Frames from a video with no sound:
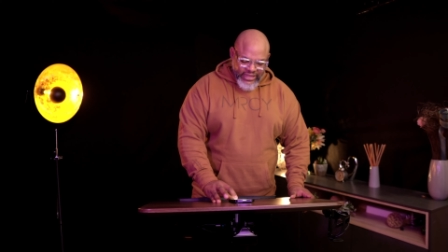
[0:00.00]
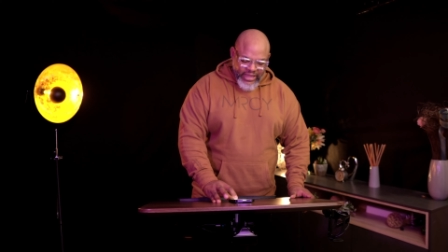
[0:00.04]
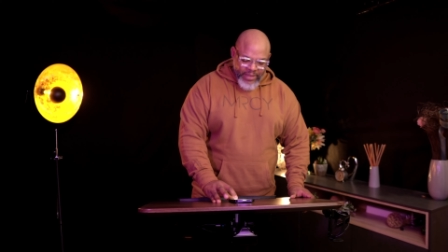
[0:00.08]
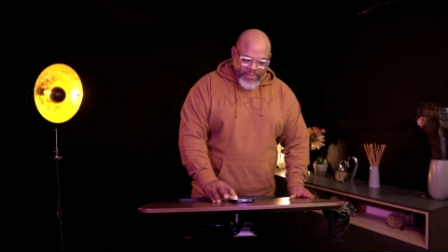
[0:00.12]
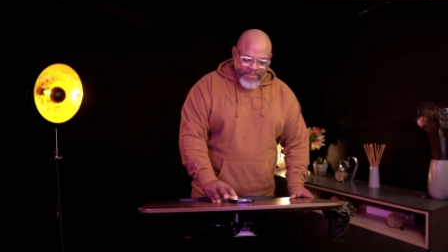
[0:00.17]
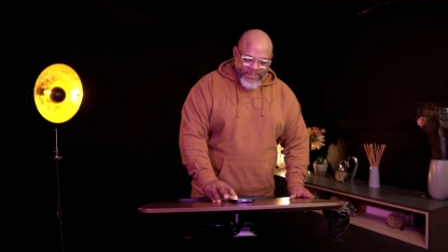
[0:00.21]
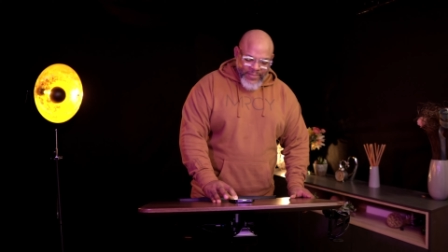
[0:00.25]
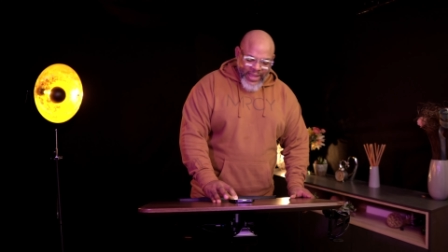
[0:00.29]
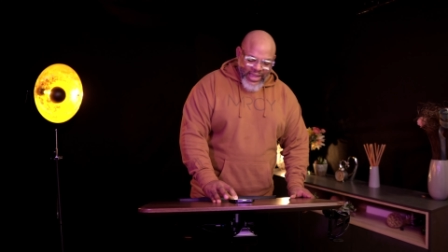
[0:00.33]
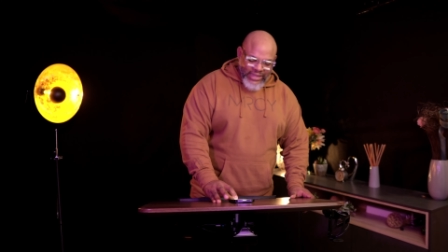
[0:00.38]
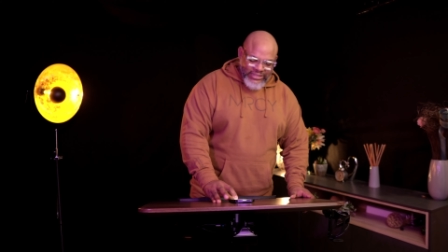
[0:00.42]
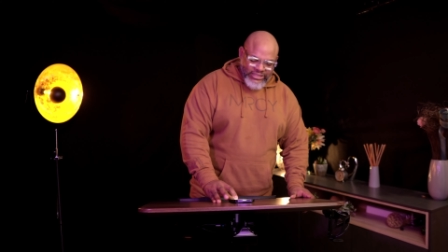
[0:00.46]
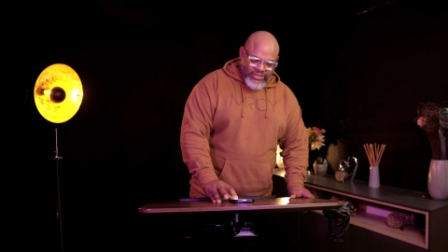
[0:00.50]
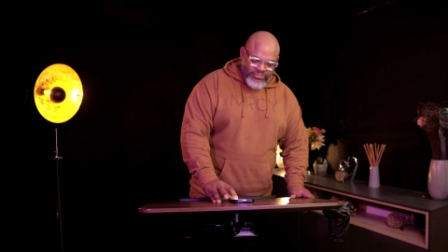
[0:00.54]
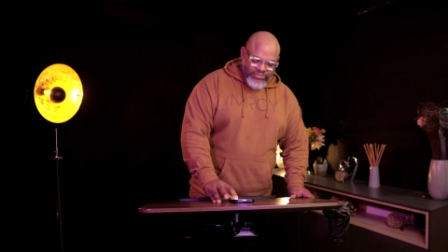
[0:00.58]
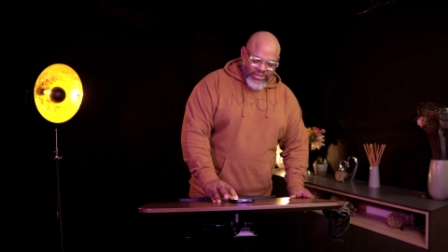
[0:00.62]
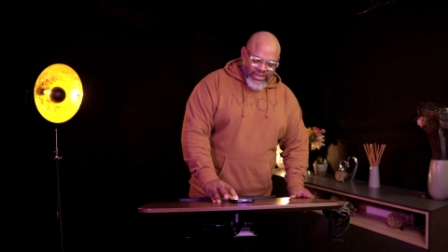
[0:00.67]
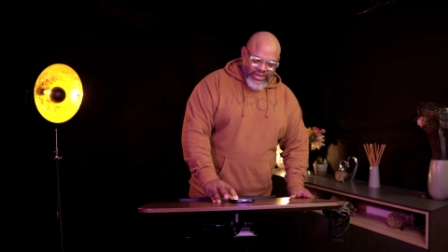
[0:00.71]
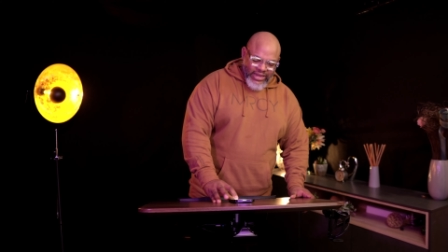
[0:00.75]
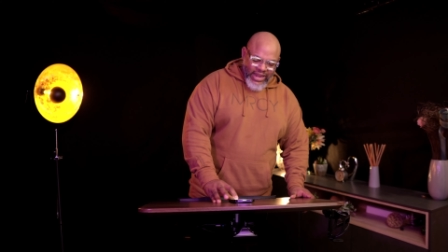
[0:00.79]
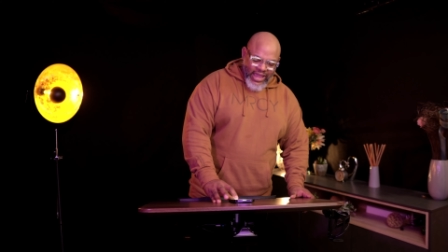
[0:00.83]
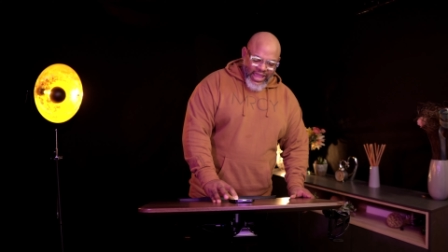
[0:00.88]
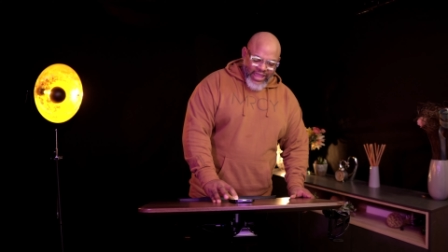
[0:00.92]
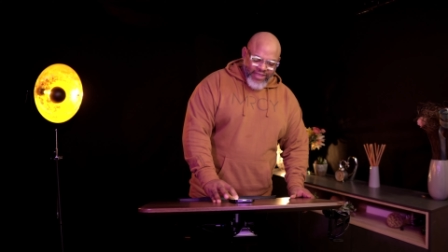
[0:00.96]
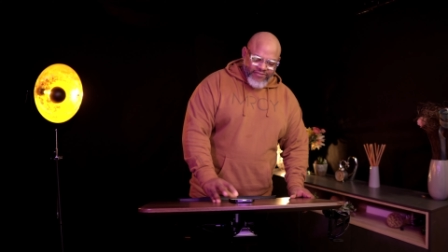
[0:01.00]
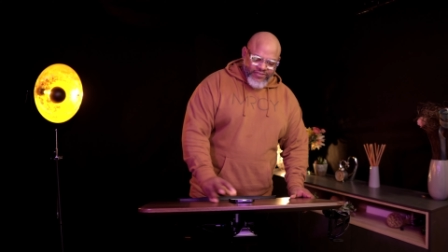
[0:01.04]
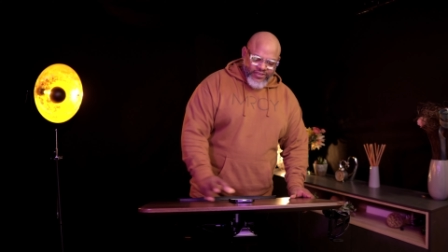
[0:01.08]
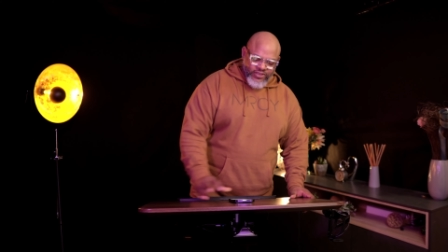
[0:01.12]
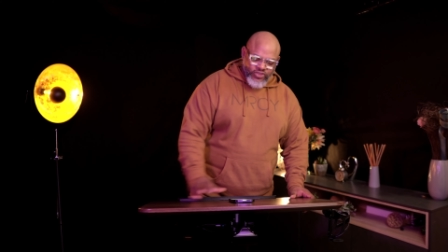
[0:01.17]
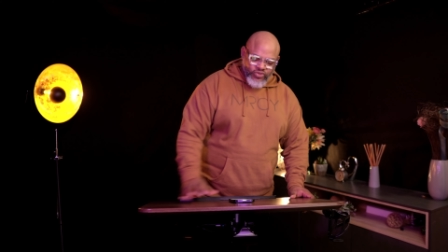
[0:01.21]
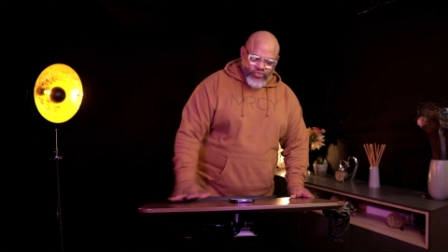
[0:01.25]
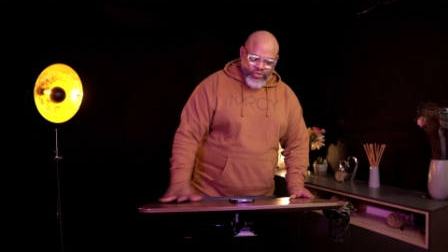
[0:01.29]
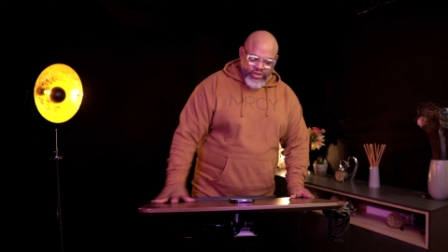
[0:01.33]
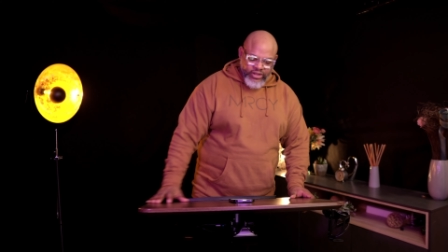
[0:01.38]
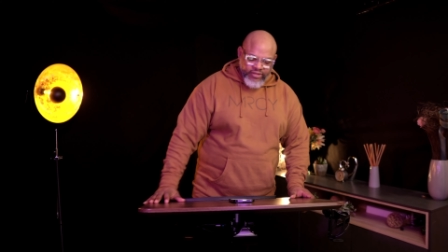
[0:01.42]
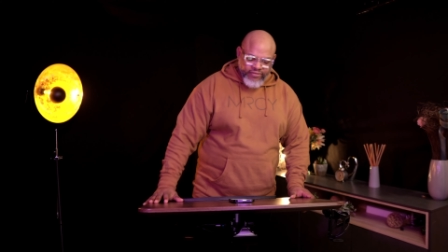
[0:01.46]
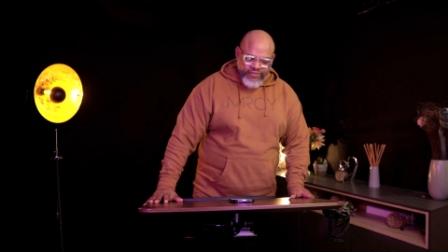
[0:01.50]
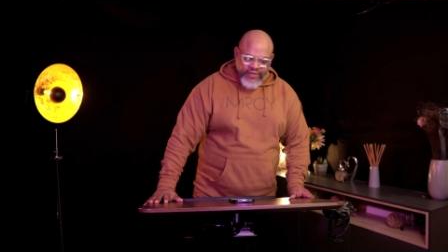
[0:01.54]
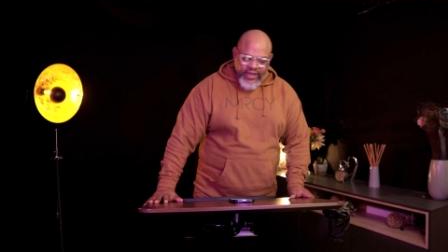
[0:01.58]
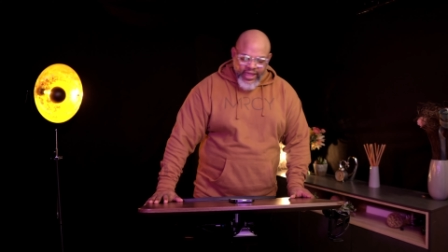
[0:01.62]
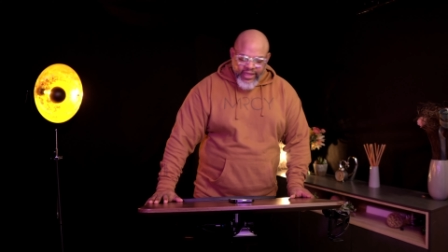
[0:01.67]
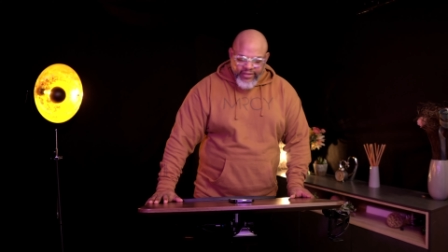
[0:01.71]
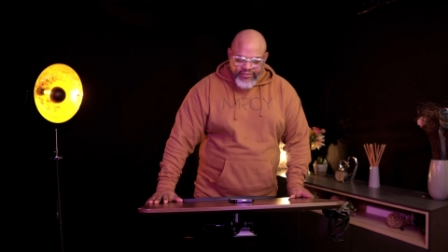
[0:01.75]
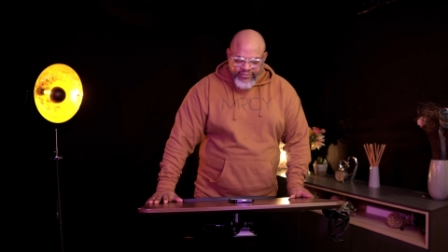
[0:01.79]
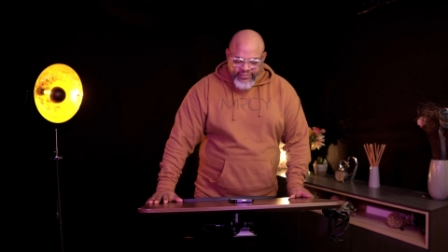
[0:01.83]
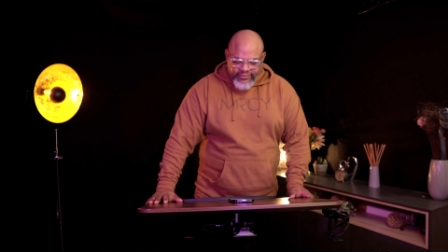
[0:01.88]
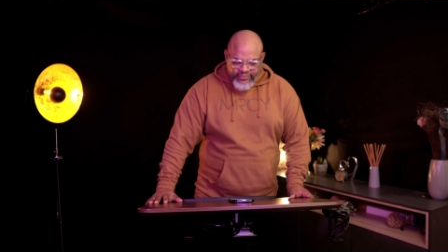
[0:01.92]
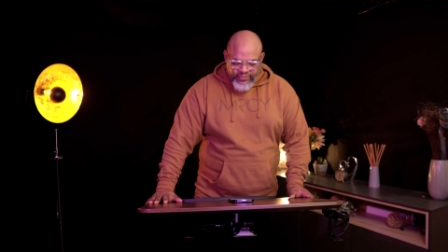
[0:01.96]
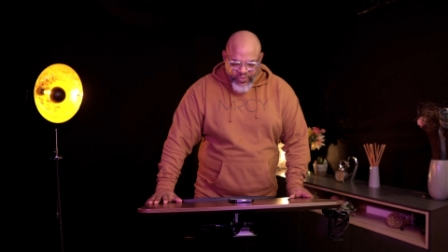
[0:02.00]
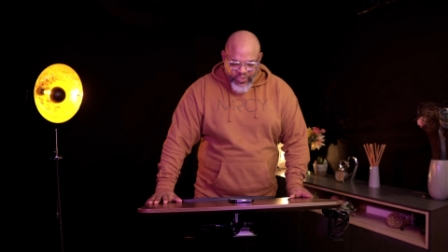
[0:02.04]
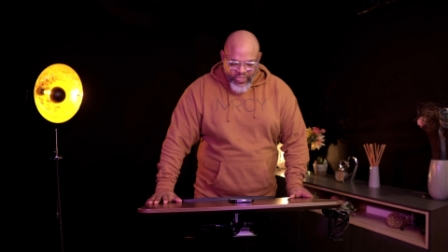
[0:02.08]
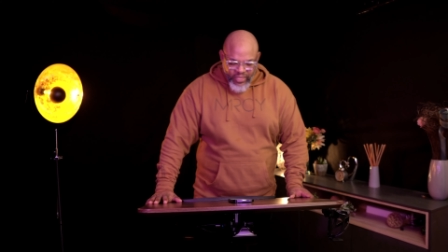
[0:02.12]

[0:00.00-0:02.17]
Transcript: in Mark chapter 9, verse 25,